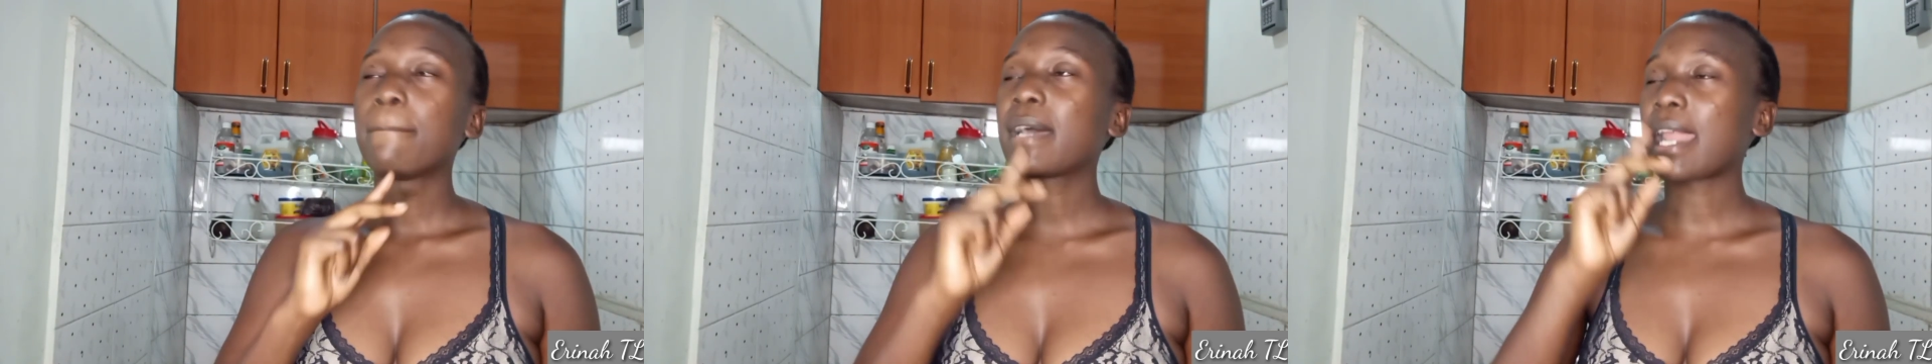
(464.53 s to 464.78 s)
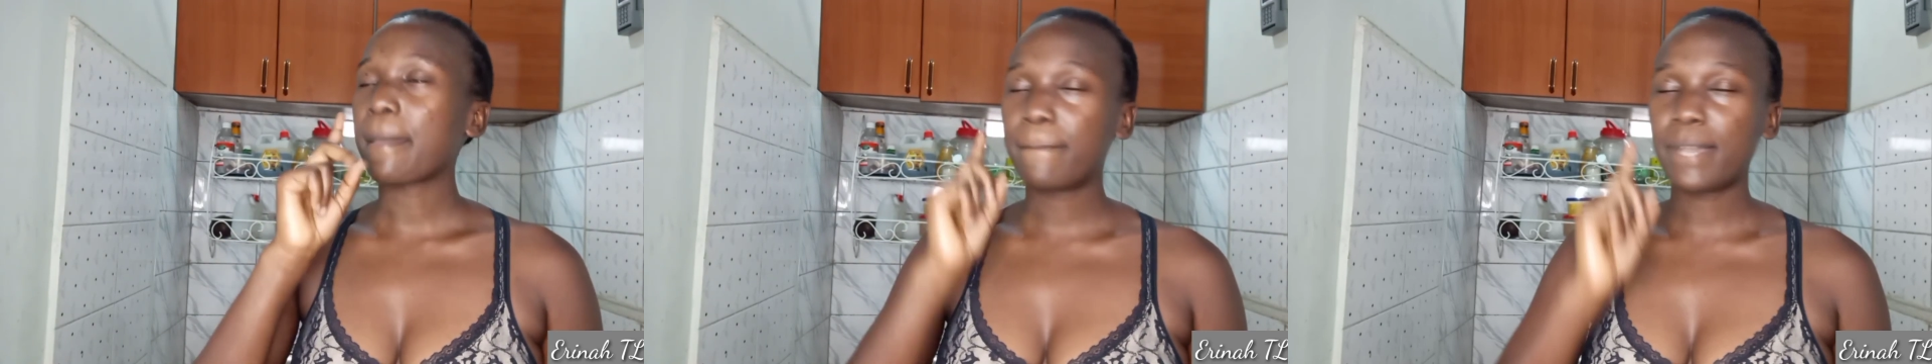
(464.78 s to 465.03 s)

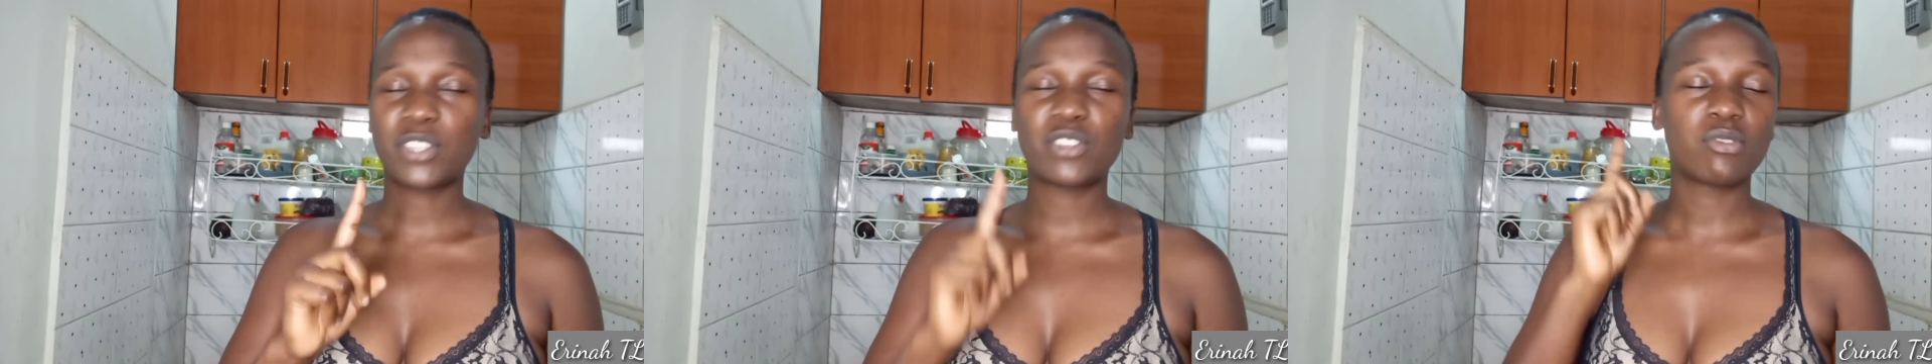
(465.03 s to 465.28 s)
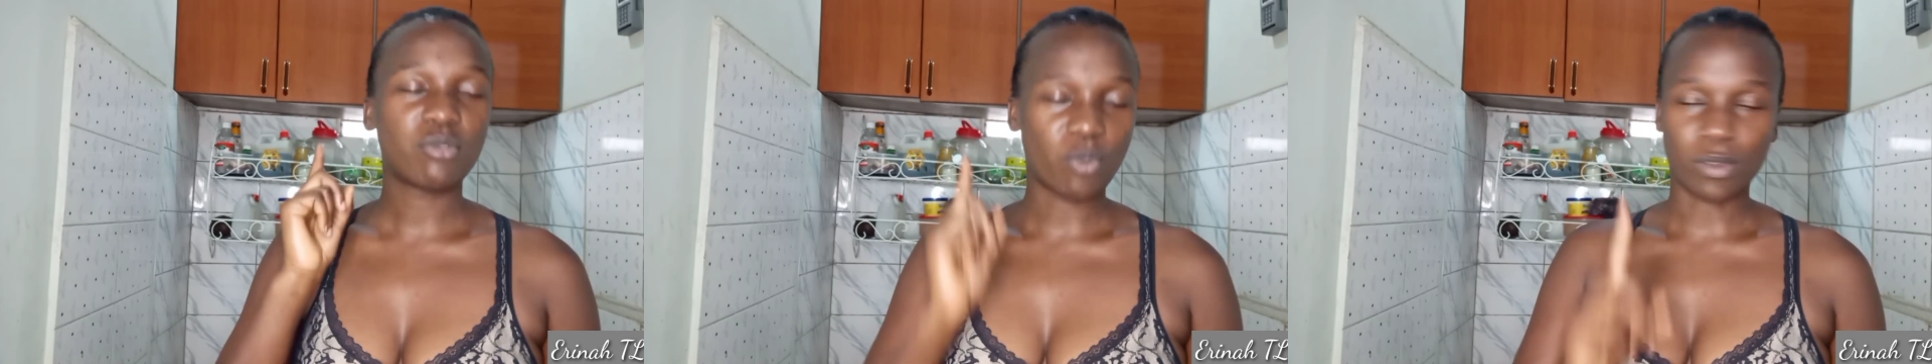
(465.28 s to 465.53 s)
But I
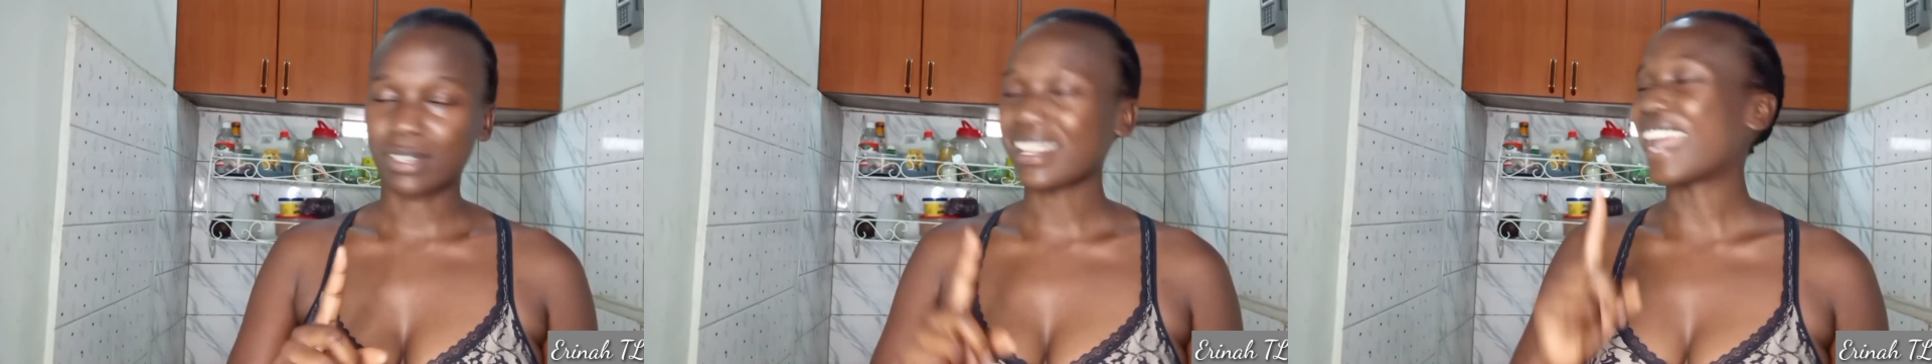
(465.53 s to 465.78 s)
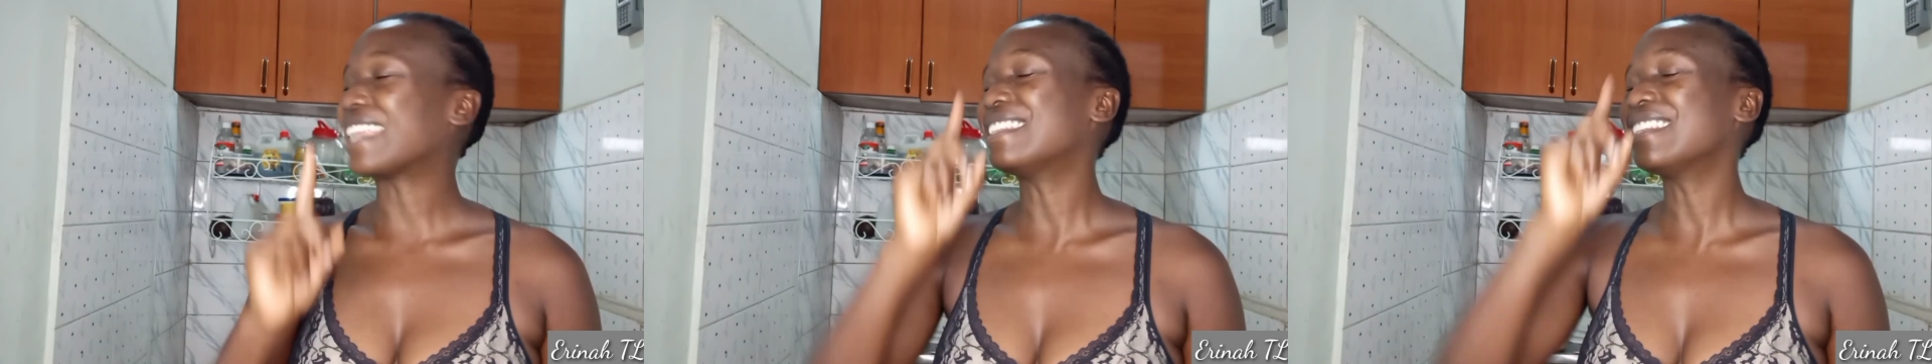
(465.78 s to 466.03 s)
bet you
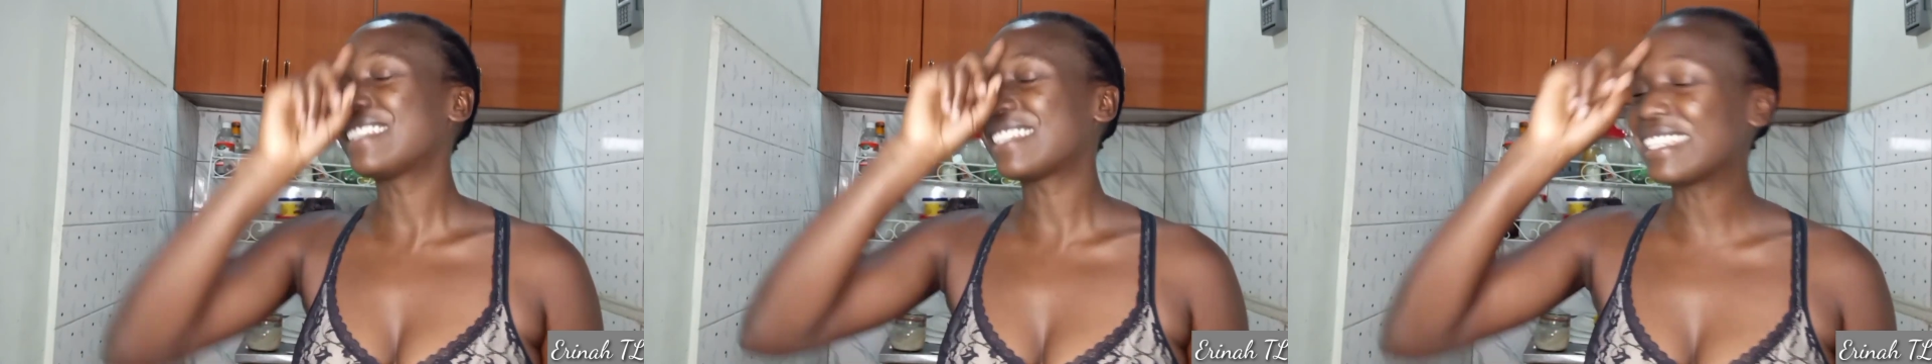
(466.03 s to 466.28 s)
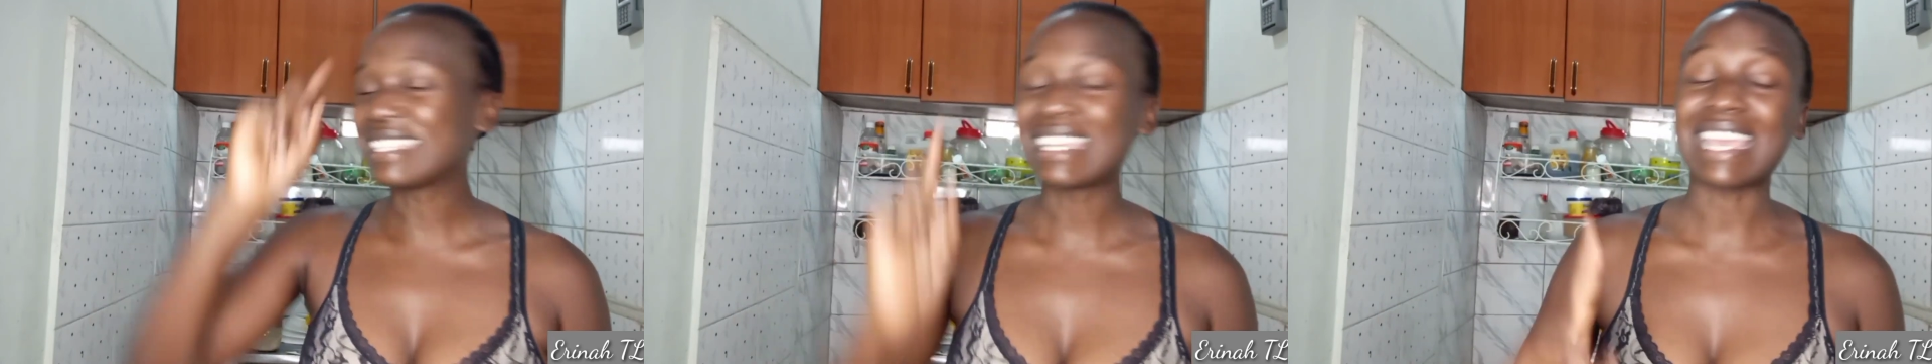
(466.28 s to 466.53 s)
not, I
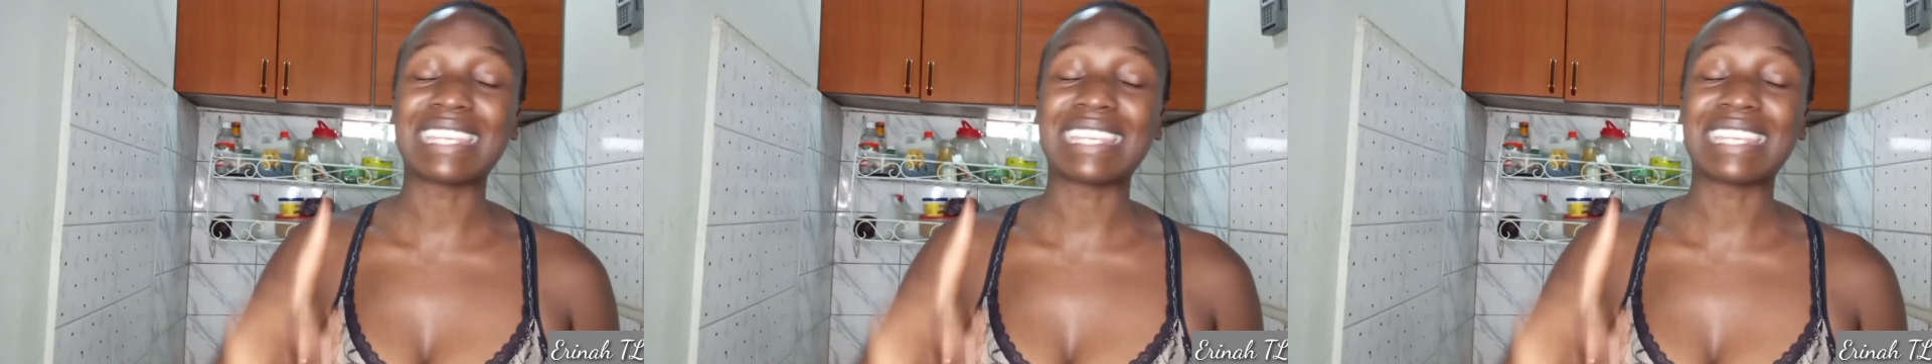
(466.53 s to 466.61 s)
didn't